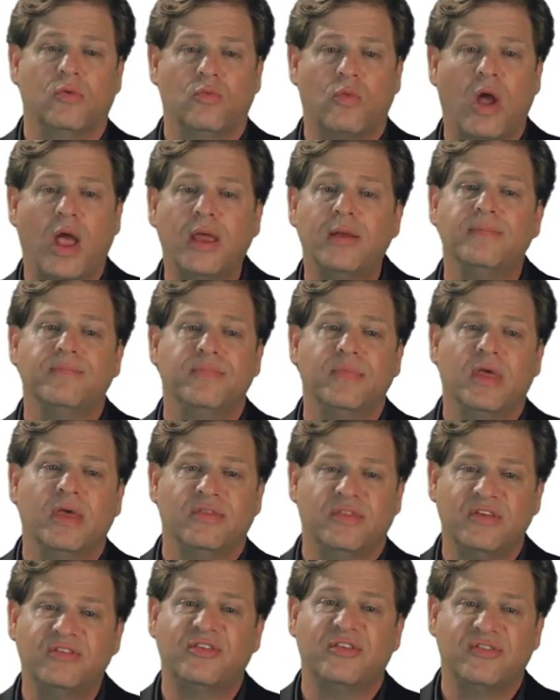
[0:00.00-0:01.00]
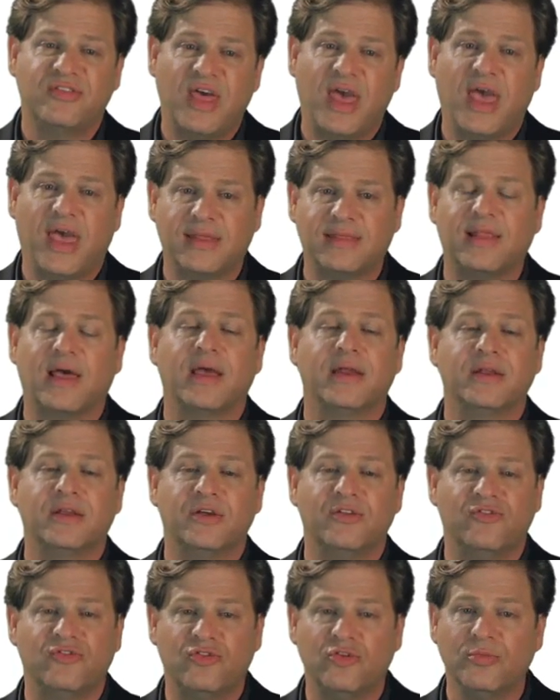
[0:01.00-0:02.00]
right? This is the headline:
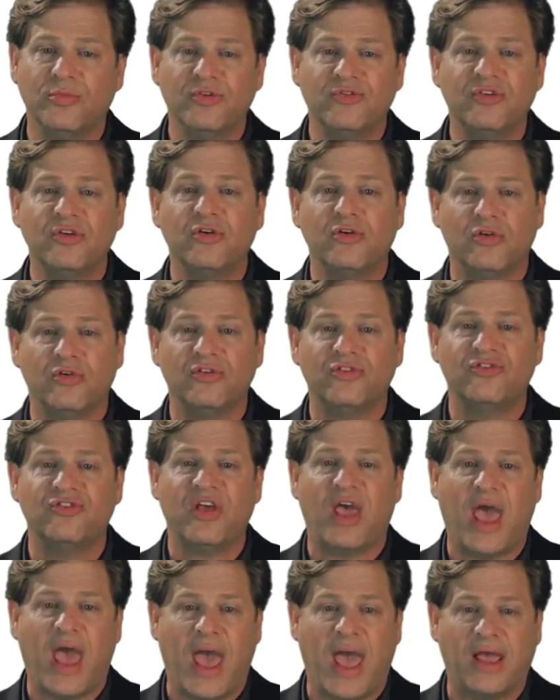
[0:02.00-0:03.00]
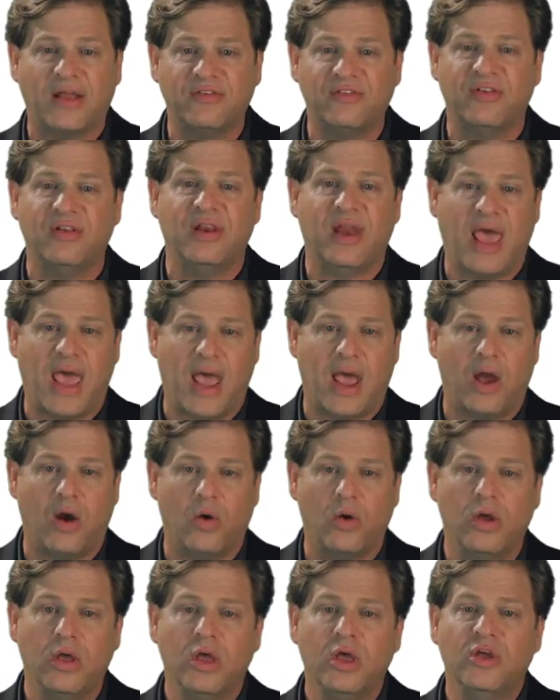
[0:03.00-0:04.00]
consumers encouraged to act
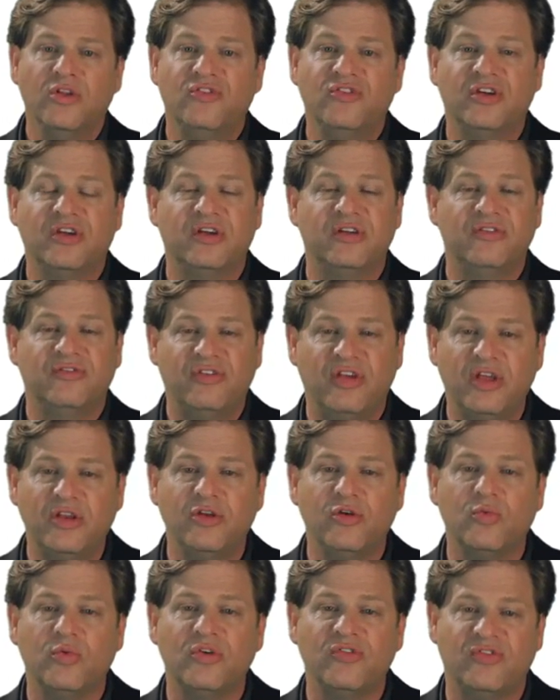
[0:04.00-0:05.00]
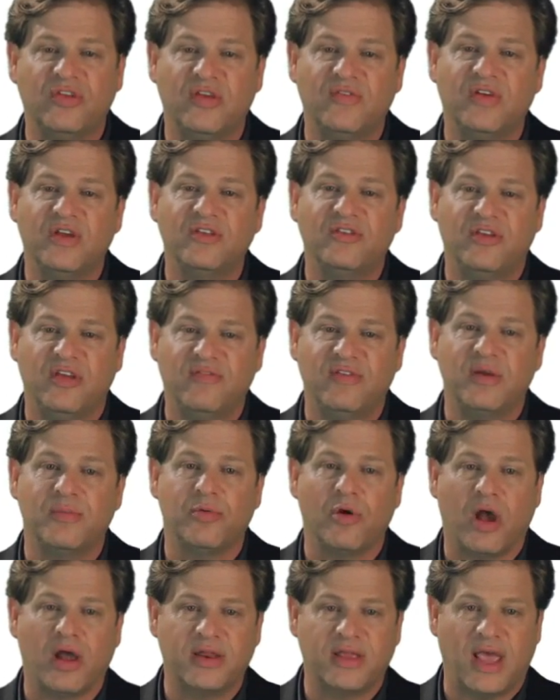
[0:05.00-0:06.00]
now to continue receiving TV
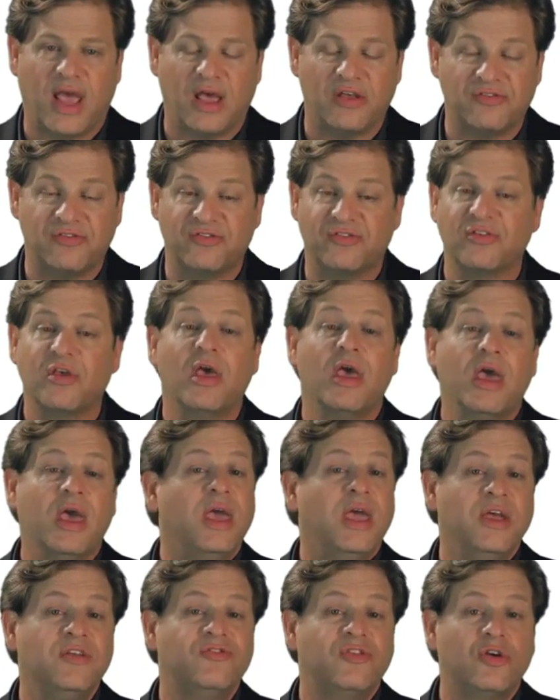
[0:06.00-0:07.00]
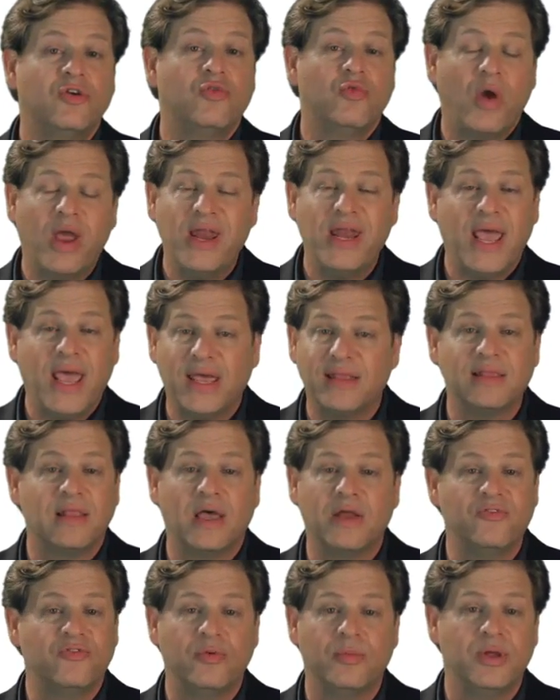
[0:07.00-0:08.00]
broadcasts. It's a great
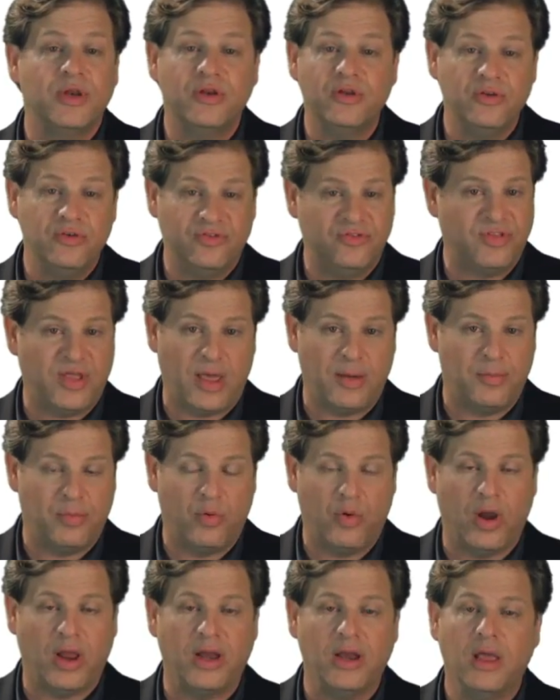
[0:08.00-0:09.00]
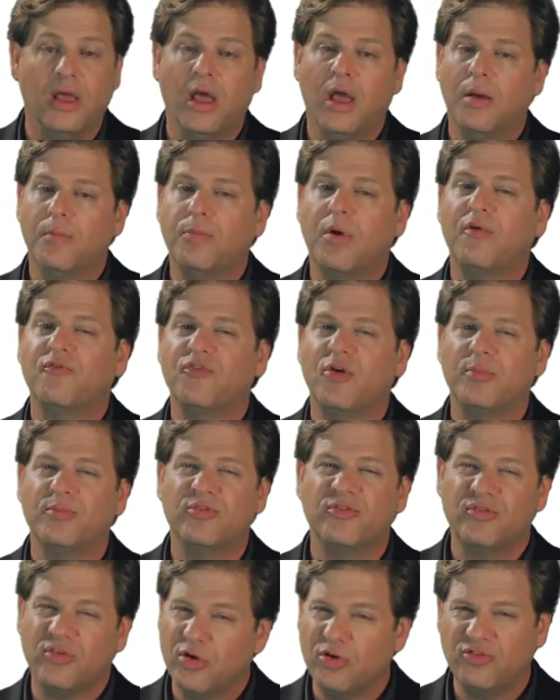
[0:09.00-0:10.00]
headline from a news standpoint, but from
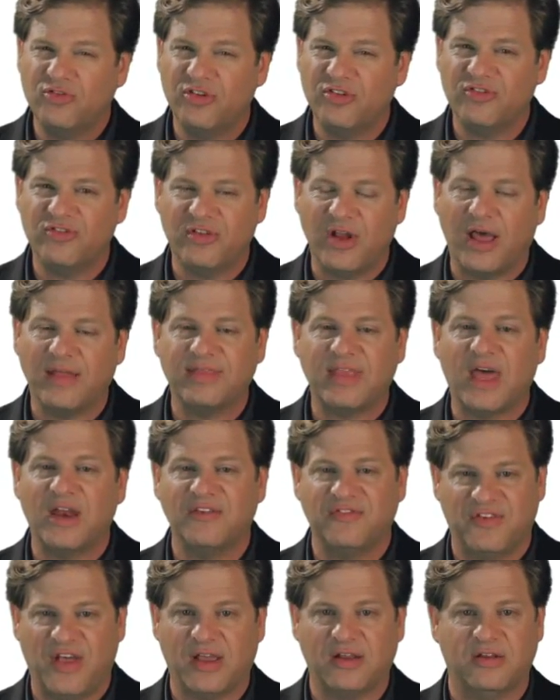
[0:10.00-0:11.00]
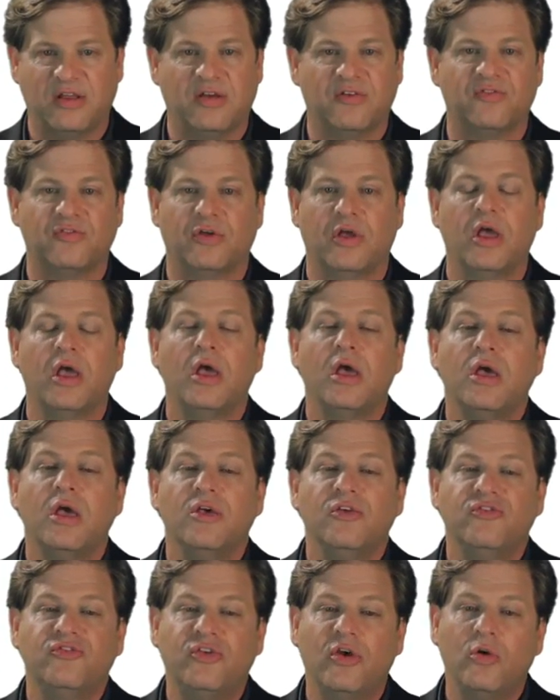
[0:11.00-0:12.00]
search, it's not that effective.
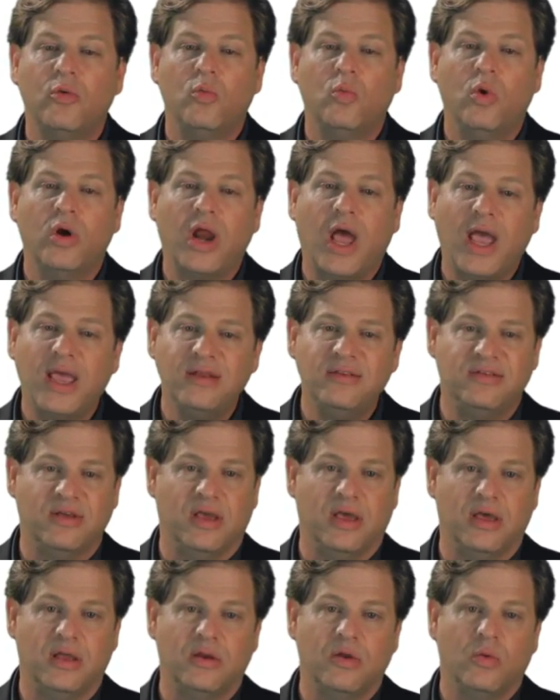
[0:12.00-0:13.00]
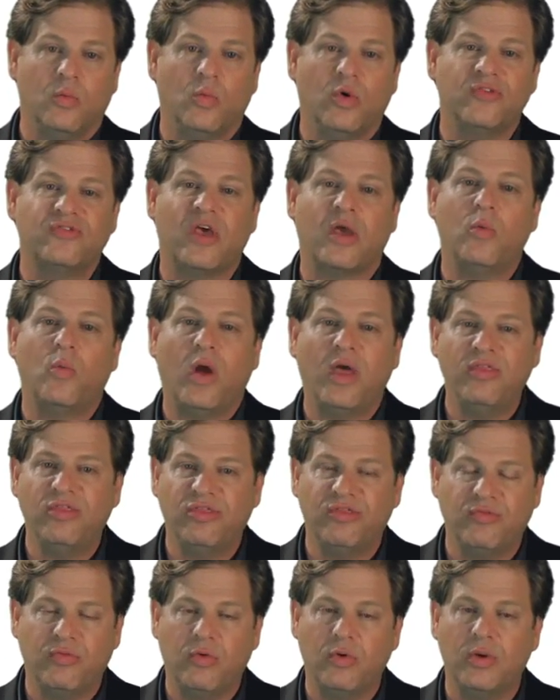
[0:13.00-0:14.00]
So what I did was I went
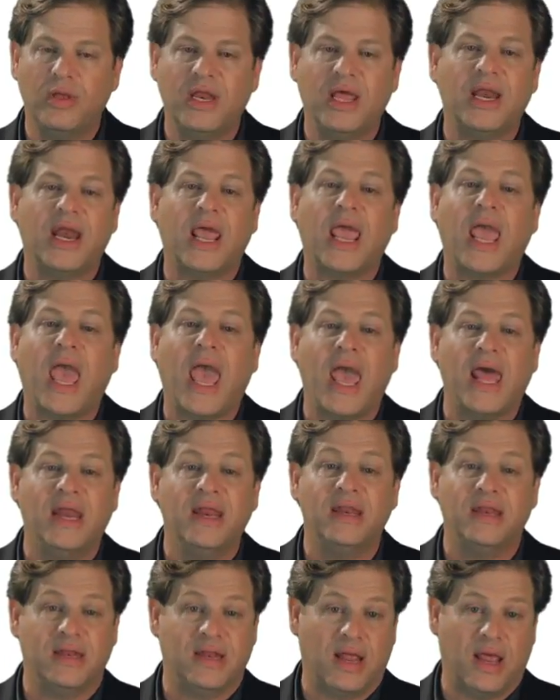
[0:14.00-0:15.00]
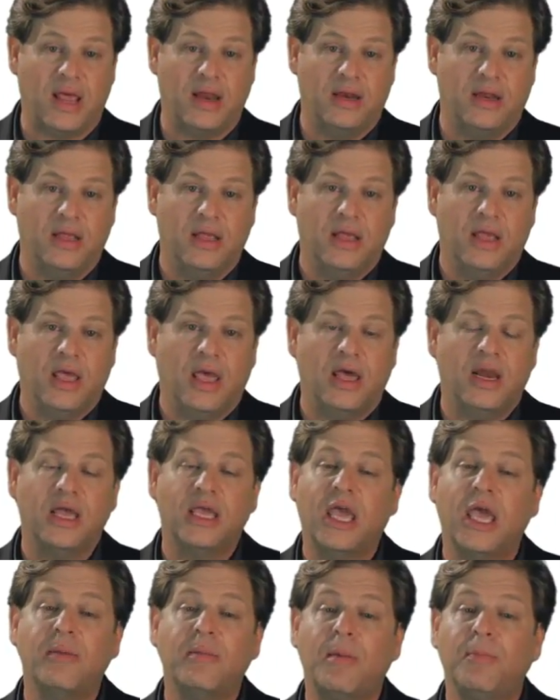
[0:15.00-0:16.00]
through it and I edited it. And I
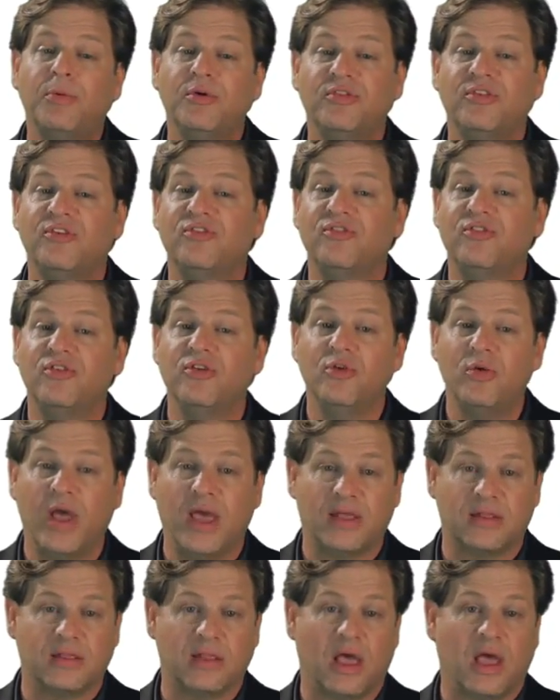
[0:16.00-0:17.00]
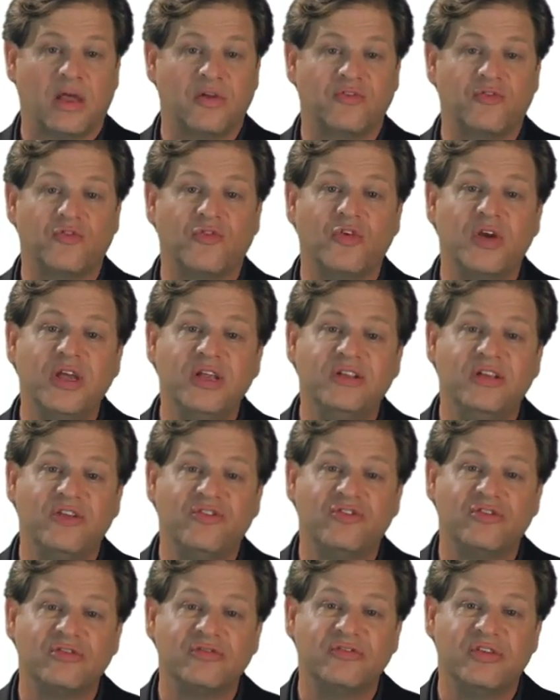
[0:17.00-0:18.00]
came up with this new headline: free
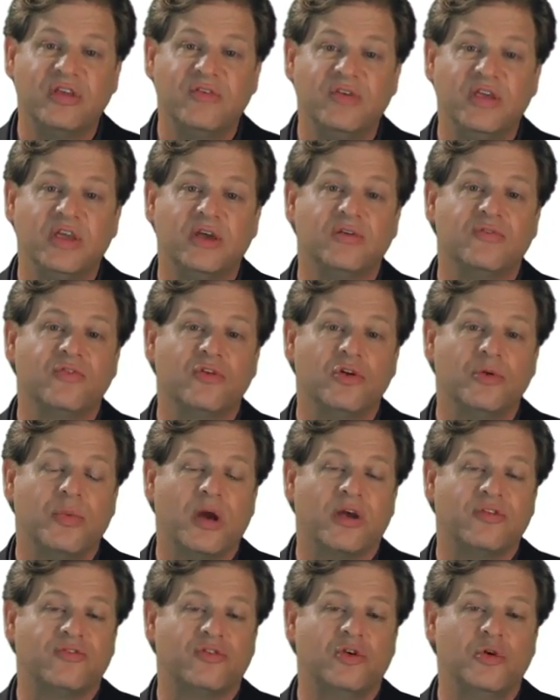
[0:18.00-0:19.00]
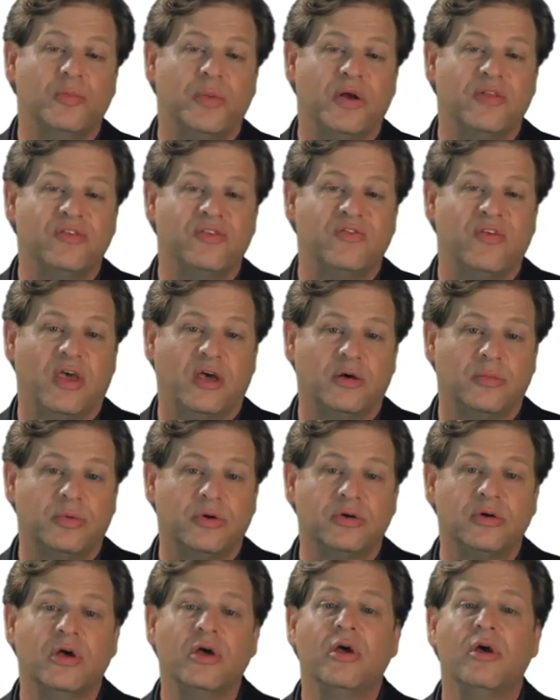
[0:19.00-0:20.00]
digital TV converter box coupons
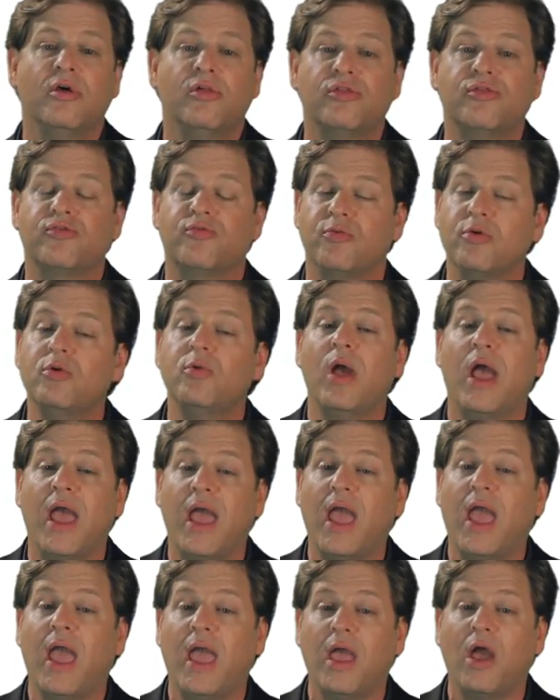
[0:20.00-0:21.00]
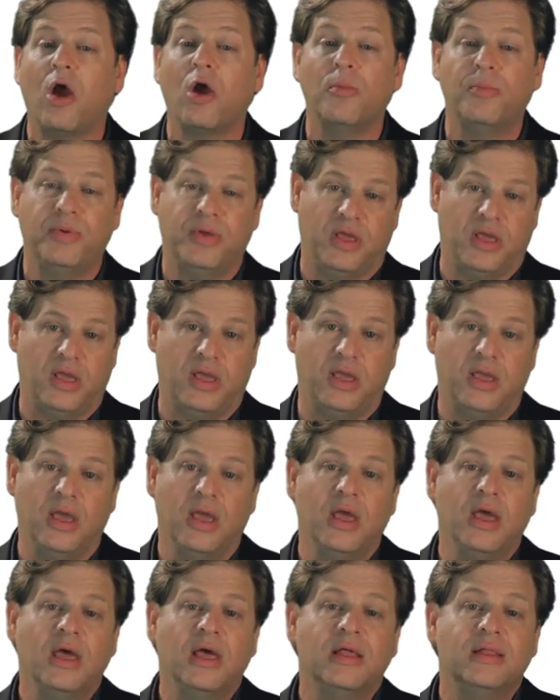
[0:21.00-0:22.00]
available through AARP.
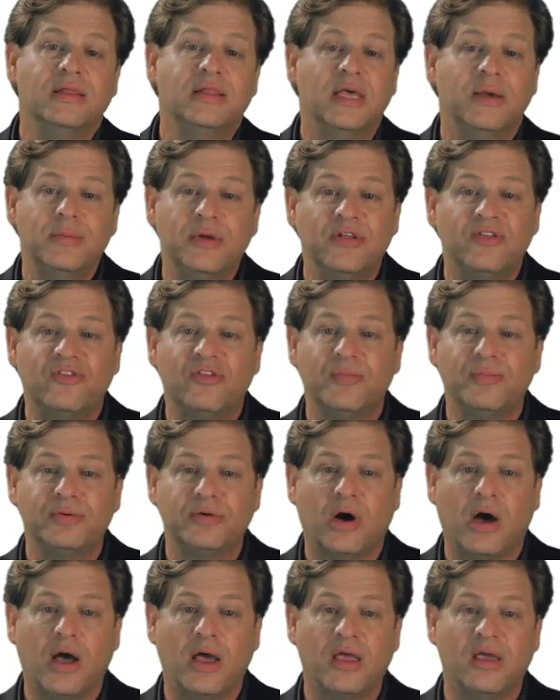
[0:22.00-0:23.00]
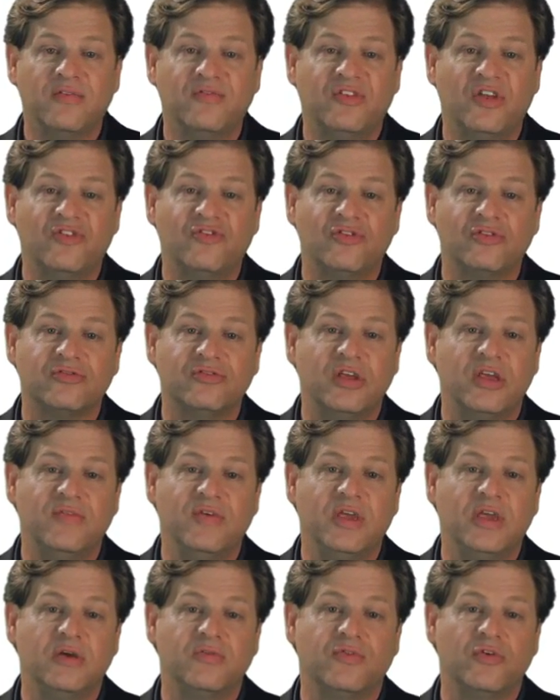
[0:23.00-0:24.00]
Limited supply of digital
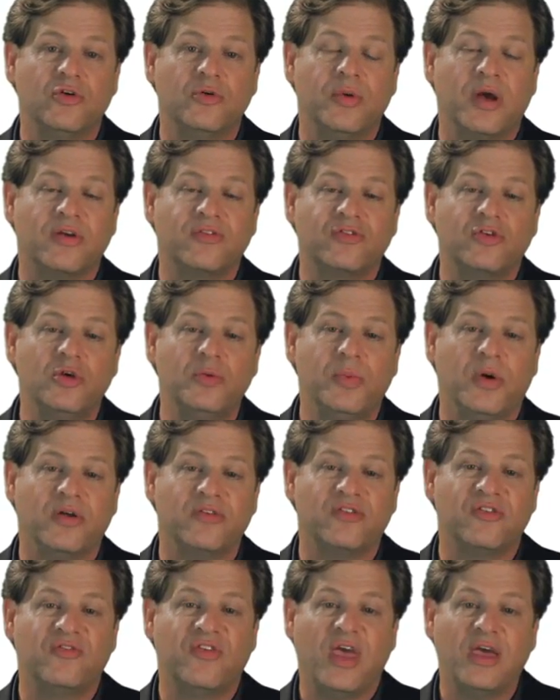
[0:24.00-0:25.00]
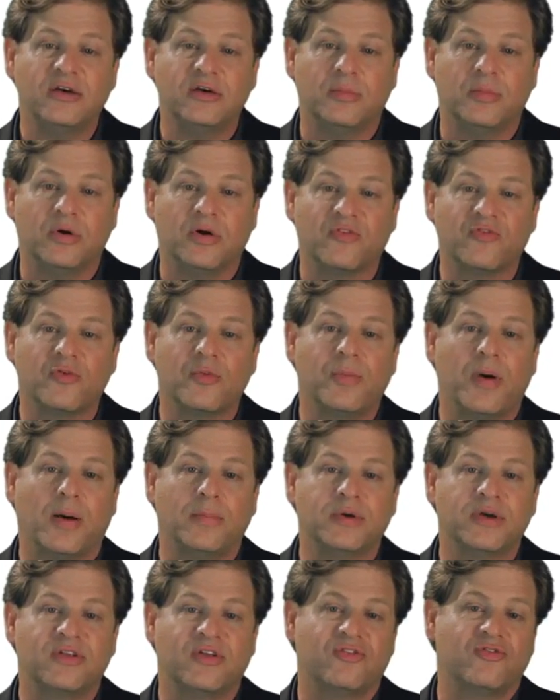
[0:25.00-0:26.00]
TV converter box coupons available for
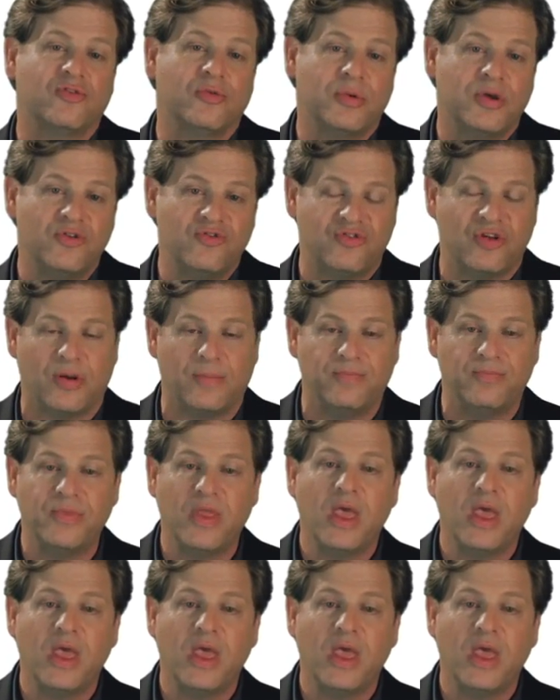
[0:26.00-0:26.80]
public distribution.